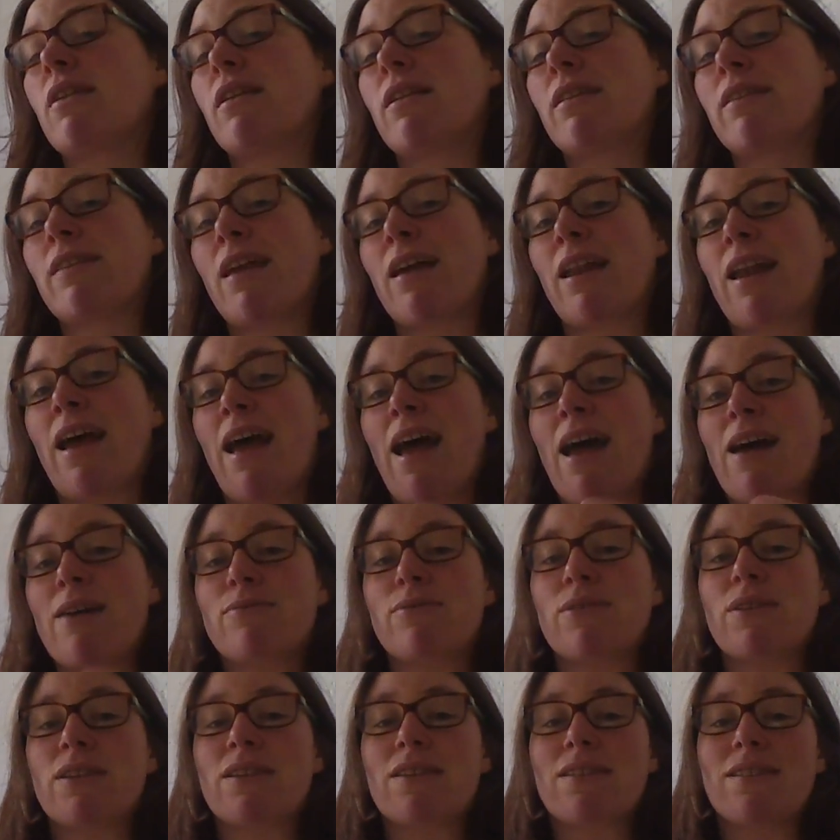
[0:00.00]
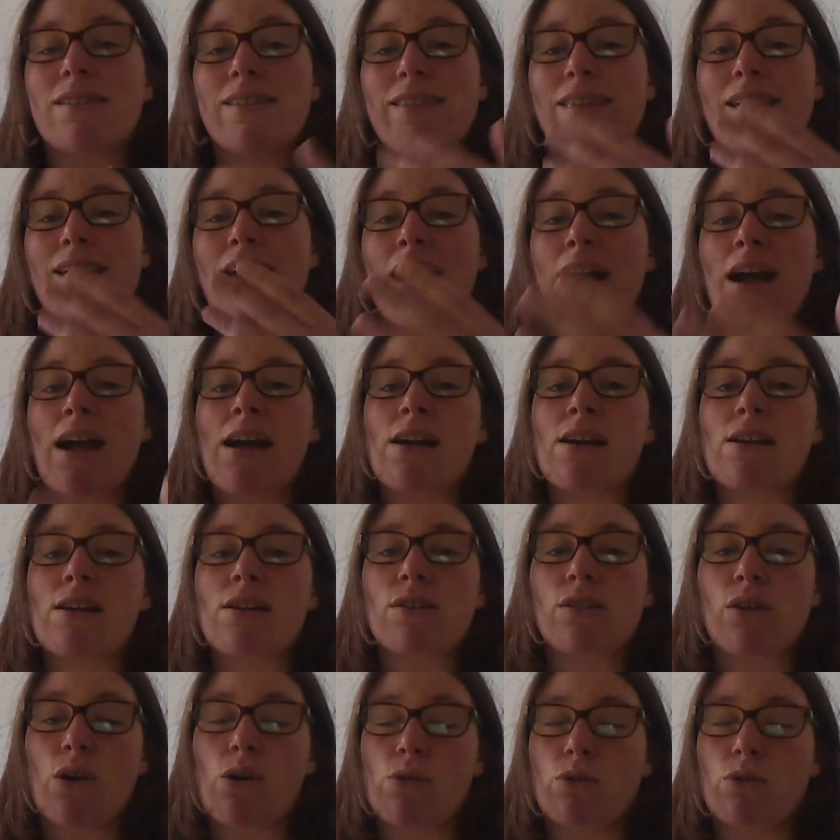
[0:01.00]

that that F is there the